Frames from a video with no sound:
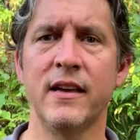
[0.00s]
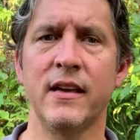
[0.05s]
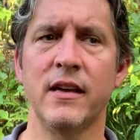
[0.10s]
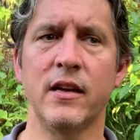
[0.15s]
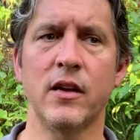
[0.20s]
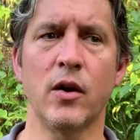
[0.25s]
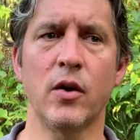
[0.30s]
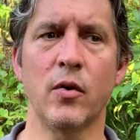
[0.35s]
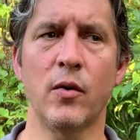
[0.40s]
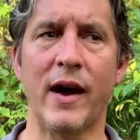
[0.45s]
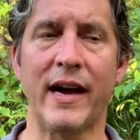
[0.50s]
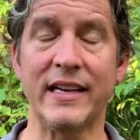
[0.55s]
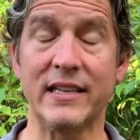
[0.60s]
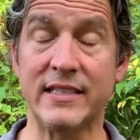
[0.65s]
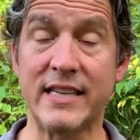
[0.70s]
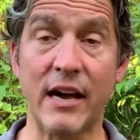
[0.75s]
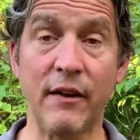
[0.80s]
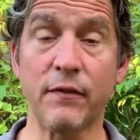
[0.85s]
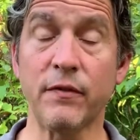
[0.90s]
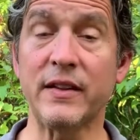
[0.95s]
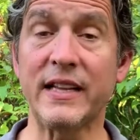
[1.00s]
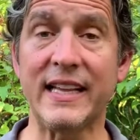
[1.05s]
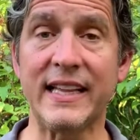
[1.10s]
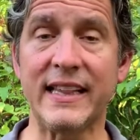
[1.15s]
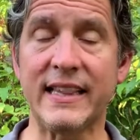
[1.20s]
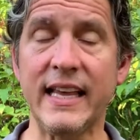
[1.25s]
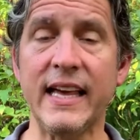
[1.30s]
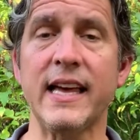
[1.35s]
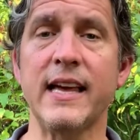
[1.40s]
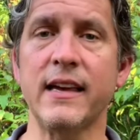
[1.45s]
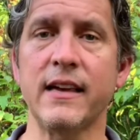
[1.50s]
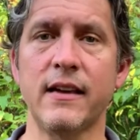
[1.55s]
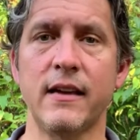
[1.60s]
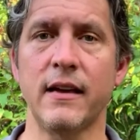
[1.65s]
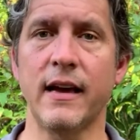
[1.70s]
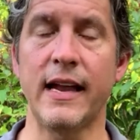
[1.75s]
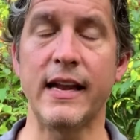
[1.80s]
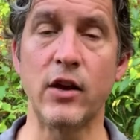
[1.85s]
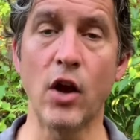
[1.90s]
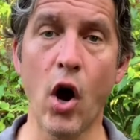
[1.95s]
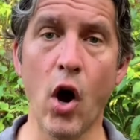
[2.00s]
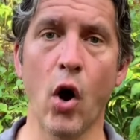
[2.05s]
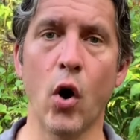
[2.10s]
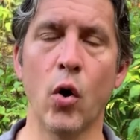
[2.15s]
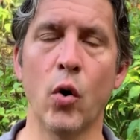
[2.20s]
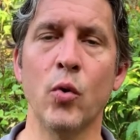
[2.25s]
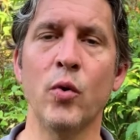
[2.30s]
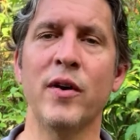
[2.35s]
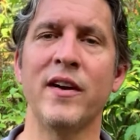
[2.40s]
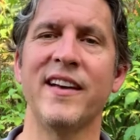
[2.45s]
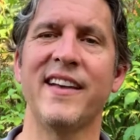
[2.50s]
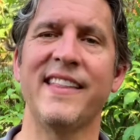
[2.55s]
I definitely I know